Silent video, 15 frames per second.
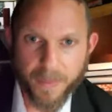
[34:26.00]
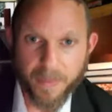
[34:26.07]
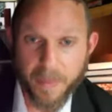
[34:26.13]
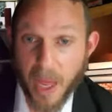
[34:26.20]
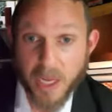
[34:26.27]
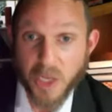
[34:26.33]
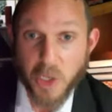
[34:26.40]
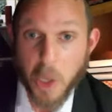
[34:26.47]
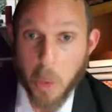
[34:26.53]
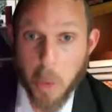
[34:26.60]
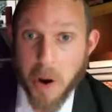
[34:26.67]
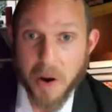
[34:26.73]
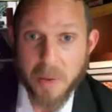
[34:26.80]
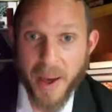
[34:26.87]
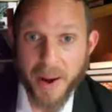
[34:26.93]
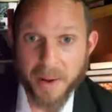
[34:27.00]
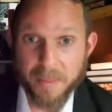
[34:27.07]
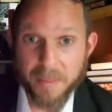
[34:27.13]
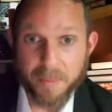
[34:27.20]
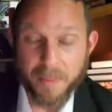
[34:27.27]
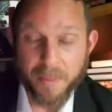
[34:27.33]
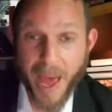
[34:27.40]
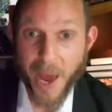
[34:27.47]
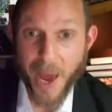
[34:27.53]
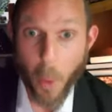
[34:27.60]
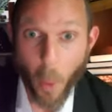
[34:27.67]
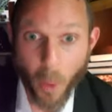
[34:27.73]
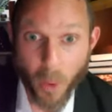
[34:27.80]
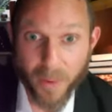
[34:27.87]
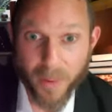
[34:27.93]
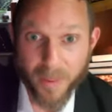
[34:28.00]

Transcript: And he's not worried about it at all.